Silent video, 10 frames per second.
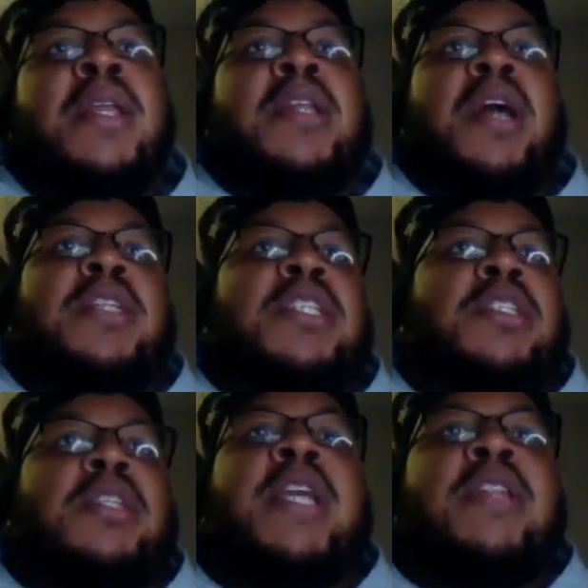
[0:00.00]
Doug
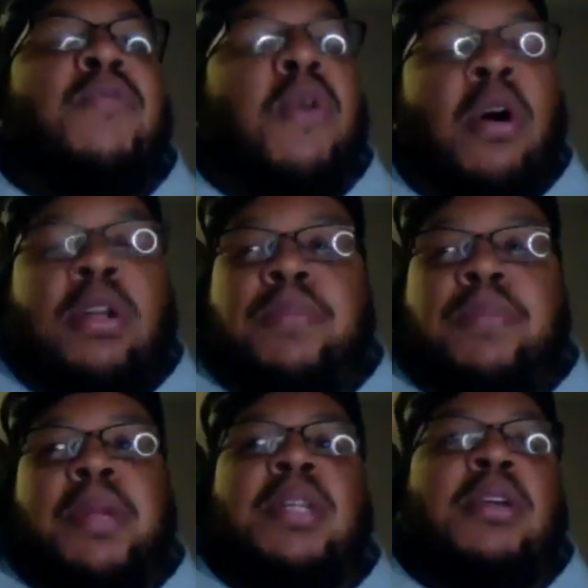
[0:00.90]
he knew all
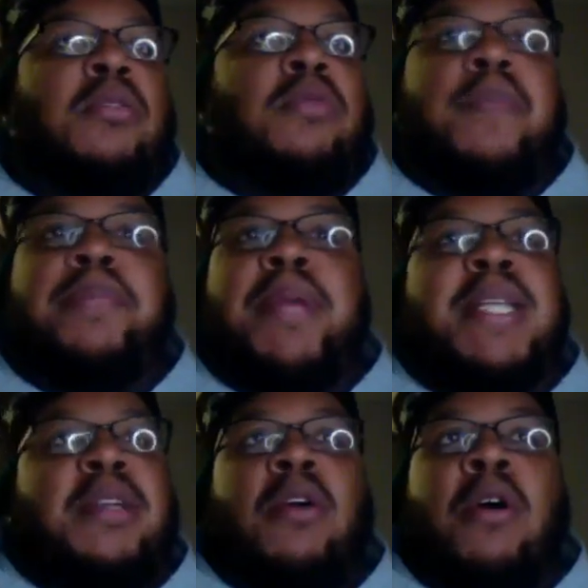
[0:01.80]
the plays
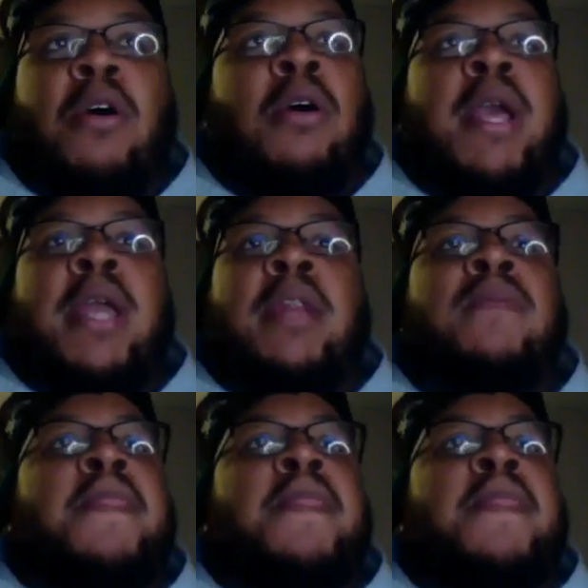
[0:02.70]
to call, and